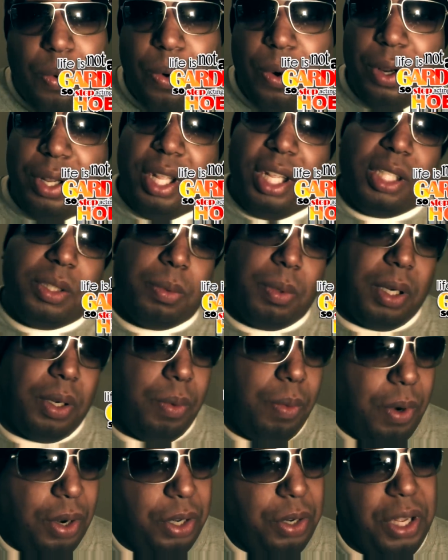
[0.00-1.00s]
Or this
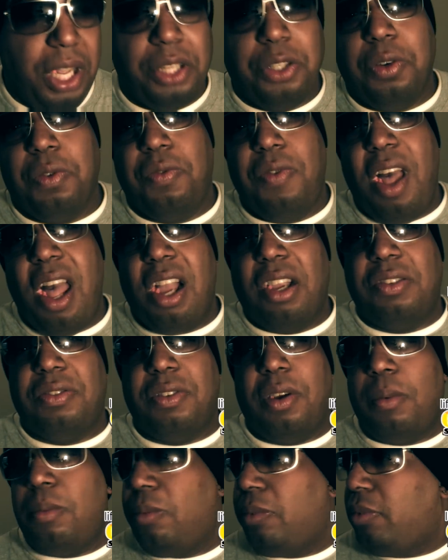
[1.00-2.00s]
one. Where do you get your facts
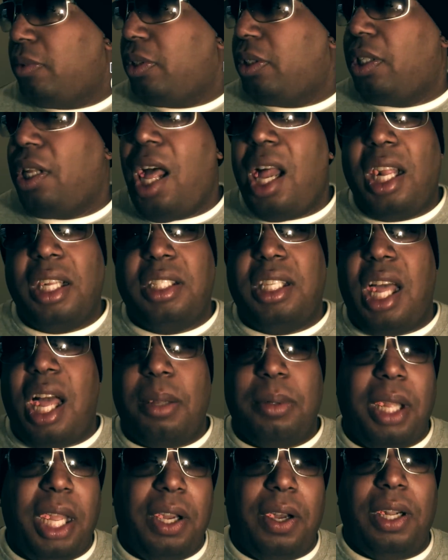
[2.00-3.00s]
from? A lot of
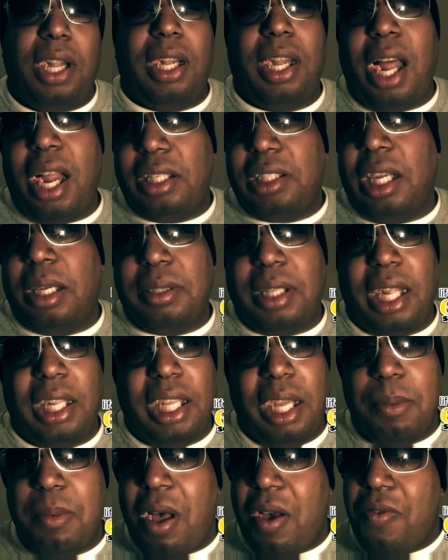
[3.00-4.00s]
times, I
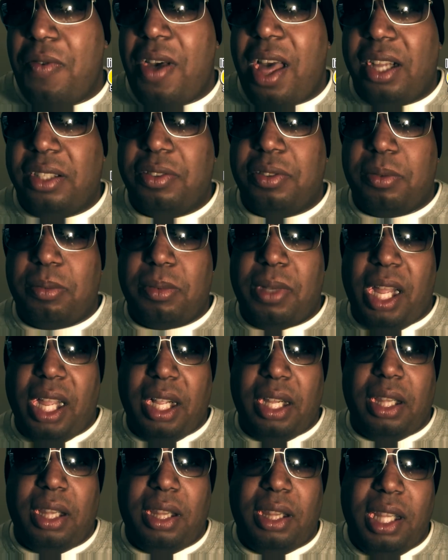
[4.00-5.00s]
get my facts from,
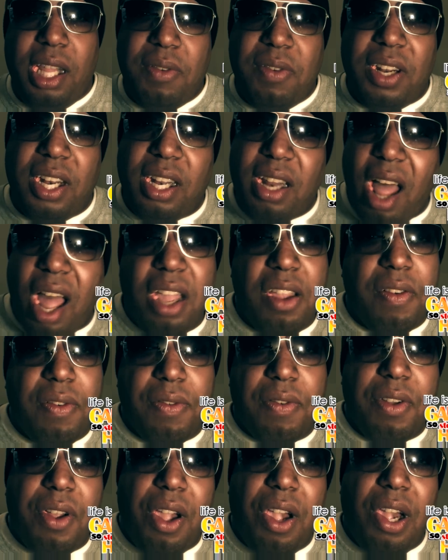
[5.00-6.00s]
like, living
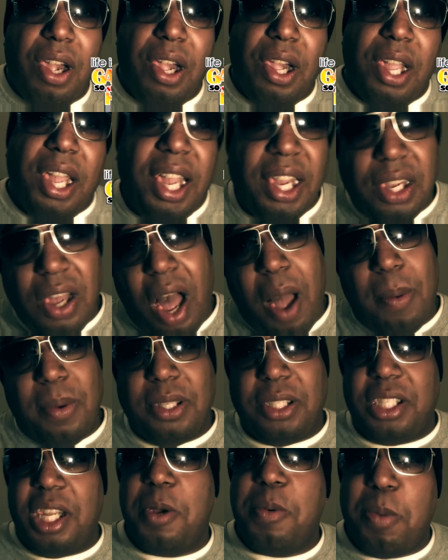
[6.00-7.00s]
life and
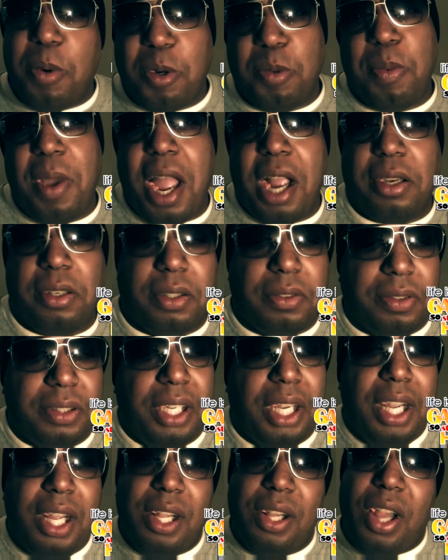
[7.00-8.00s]
common sense perspective.
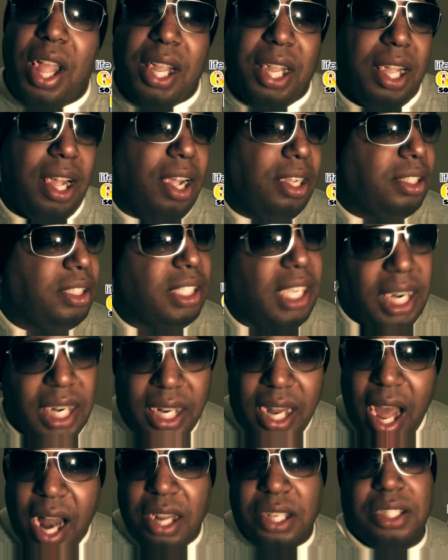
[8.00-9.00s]
Like, and
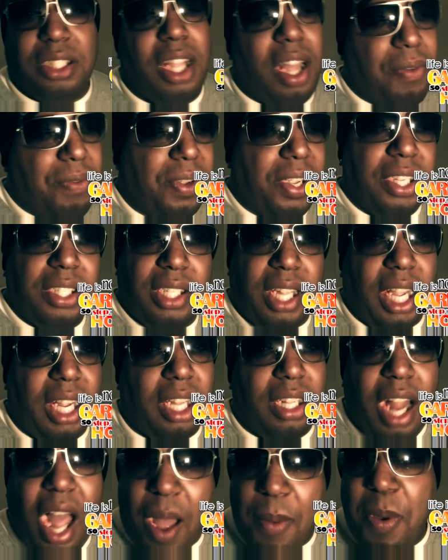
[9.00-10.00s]
a lot of stuff is, like,
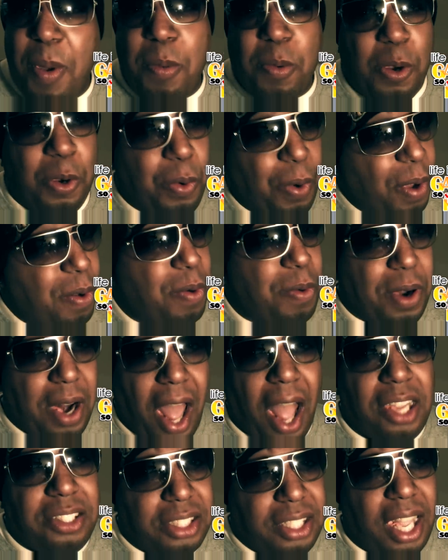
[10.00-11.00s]
a lot of people agree with
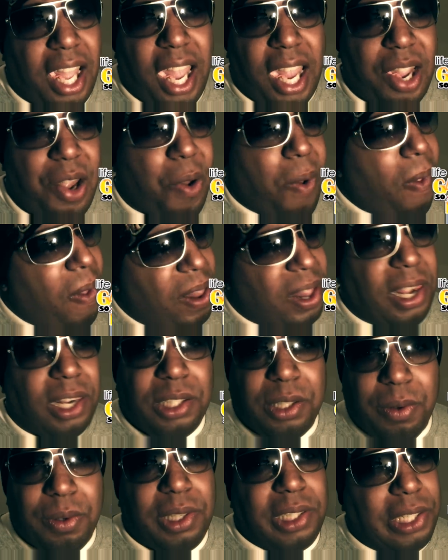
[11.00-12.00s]
what I say.
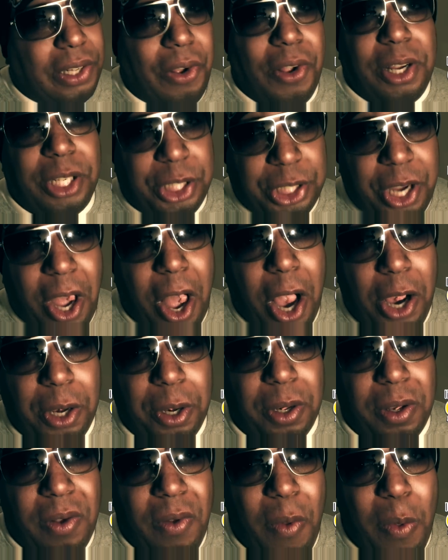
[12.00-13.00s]
Here's what's going to shock
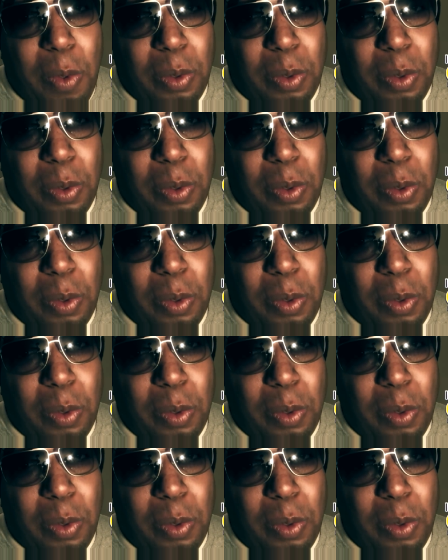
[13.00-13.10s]
her.